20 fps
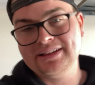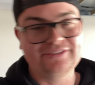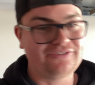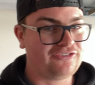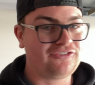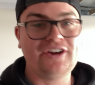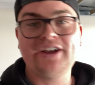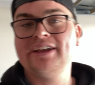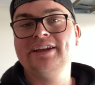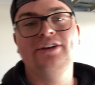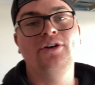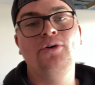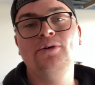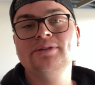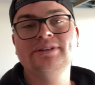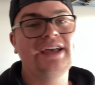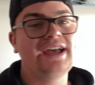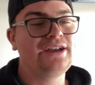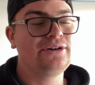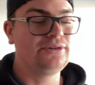freaking all
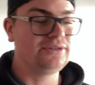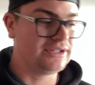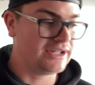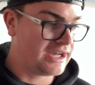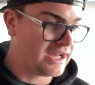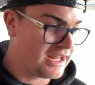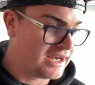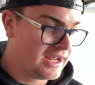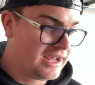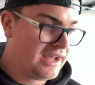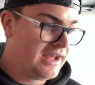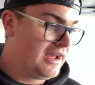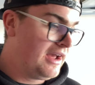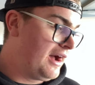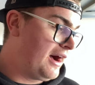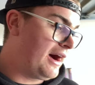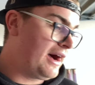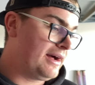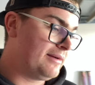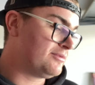day, all night,
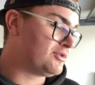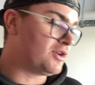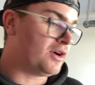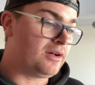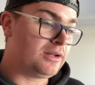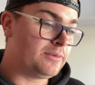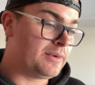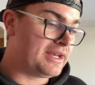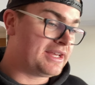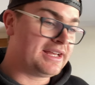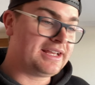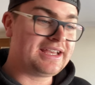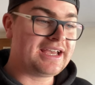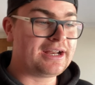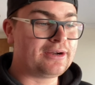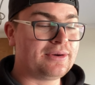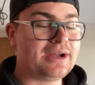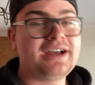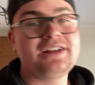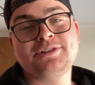I'm told we can get
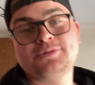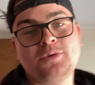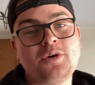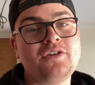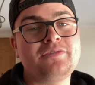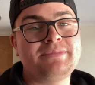around 12